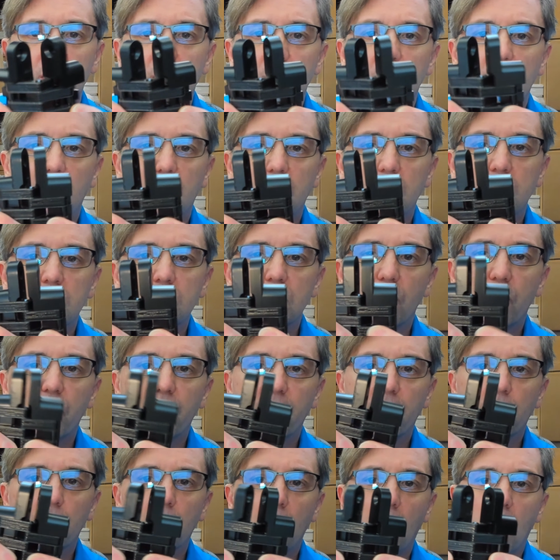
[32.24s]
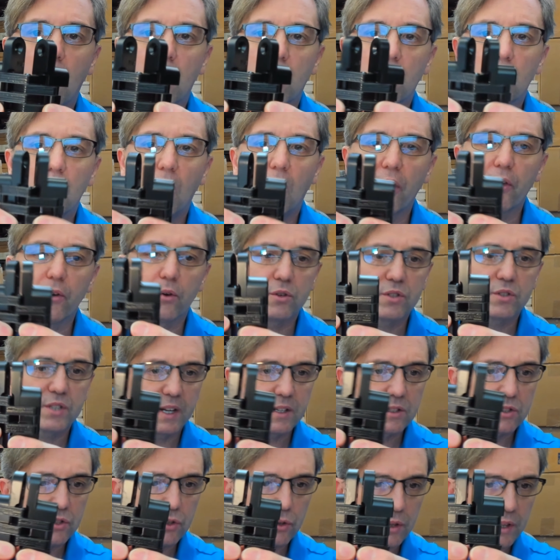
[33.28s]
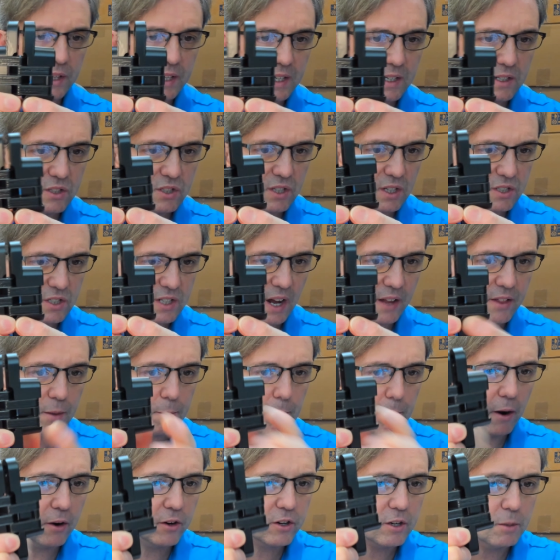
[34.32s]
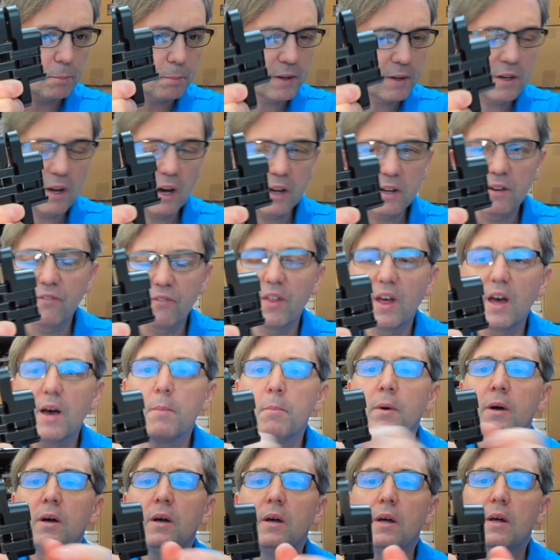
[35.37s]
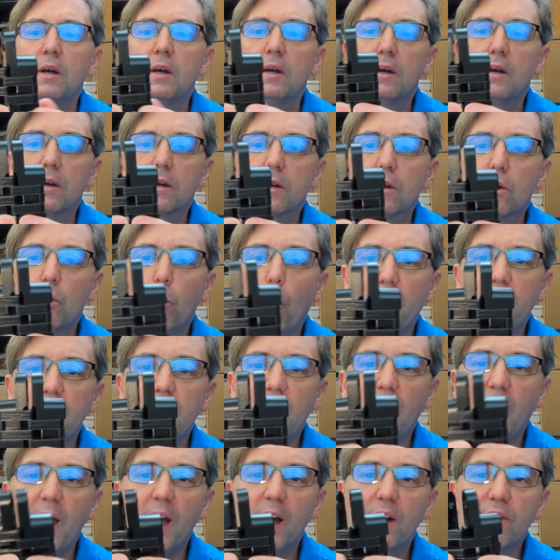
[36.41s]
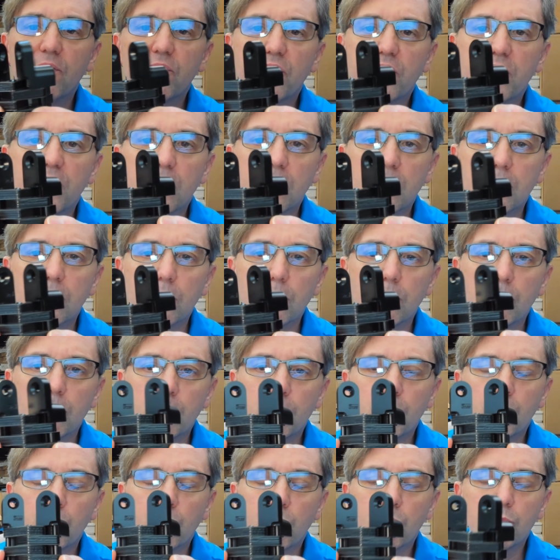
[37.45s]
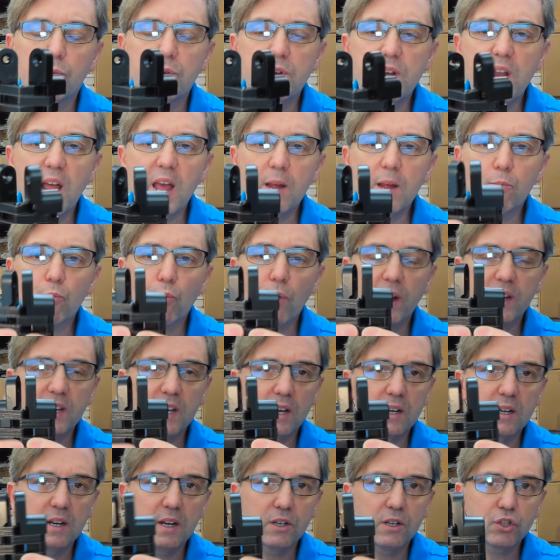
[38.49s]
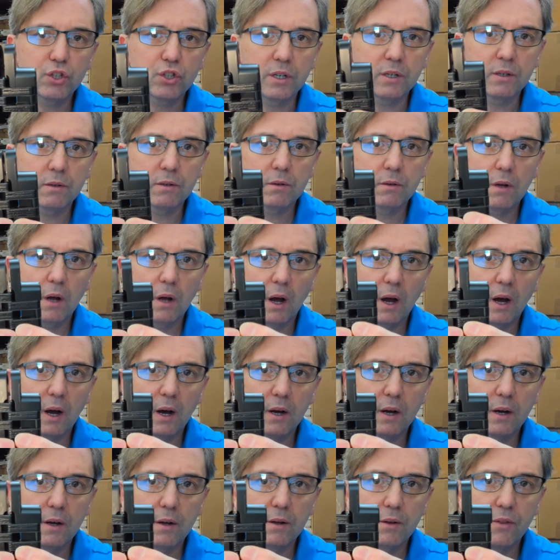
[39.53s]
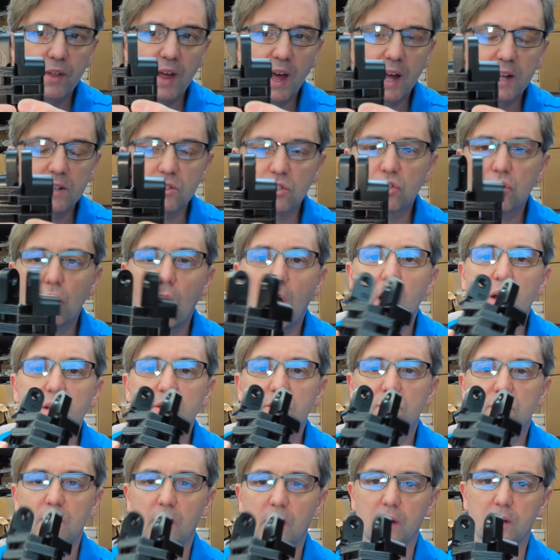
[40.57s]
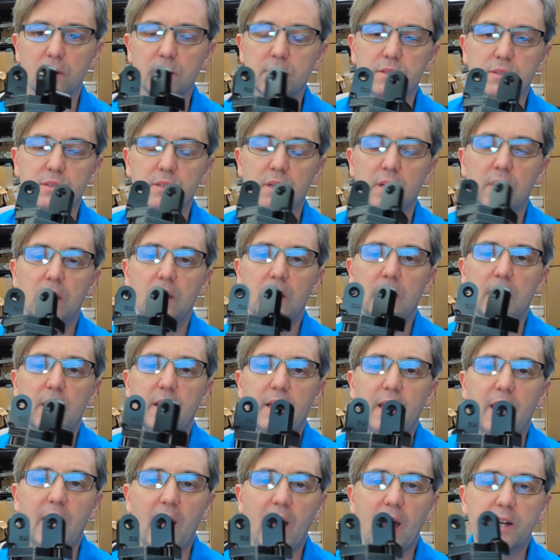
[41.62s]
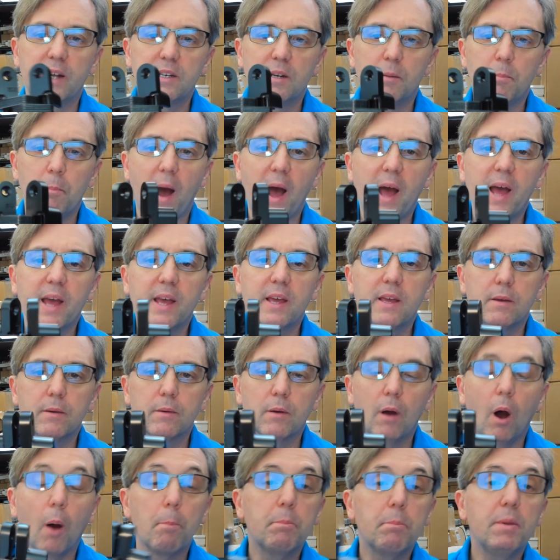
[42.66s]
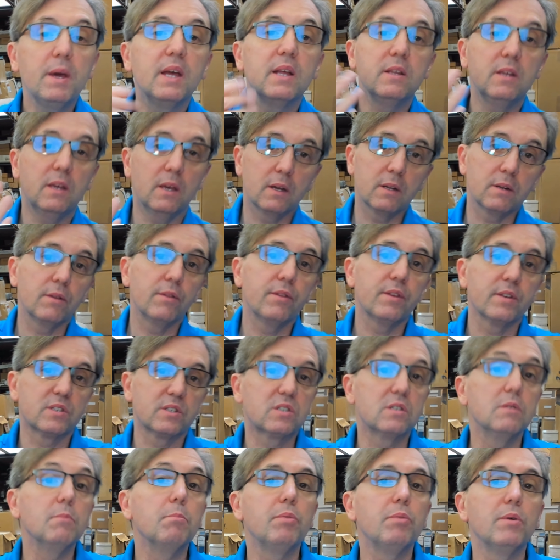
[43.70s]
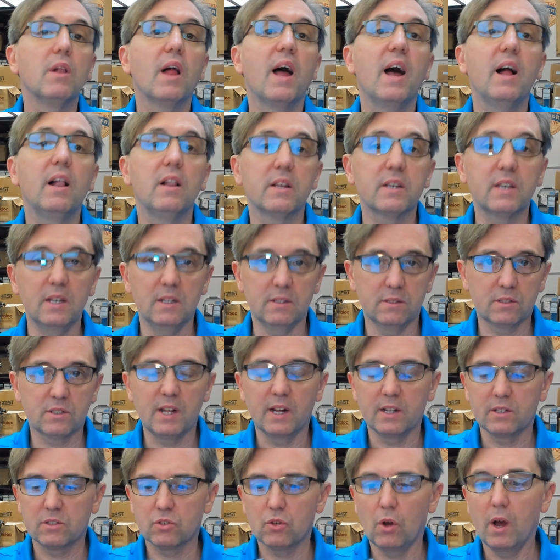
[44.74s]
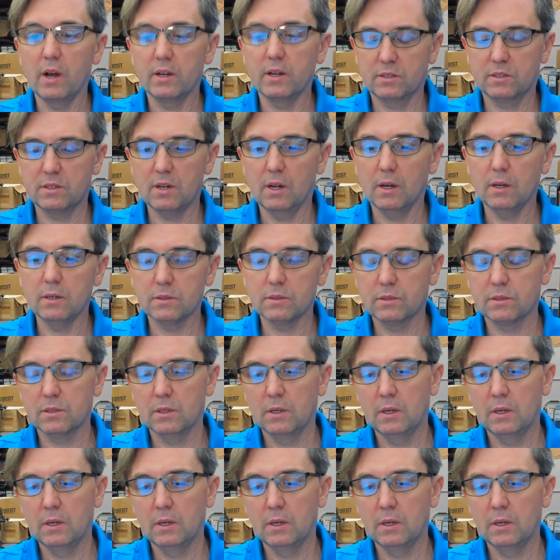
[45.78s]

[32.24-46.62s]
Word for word: And there are others that certainly exist on the market, but none of them quite have the name recognition uh, that Soss does. And in my opinion, the simple elegance that Soss does.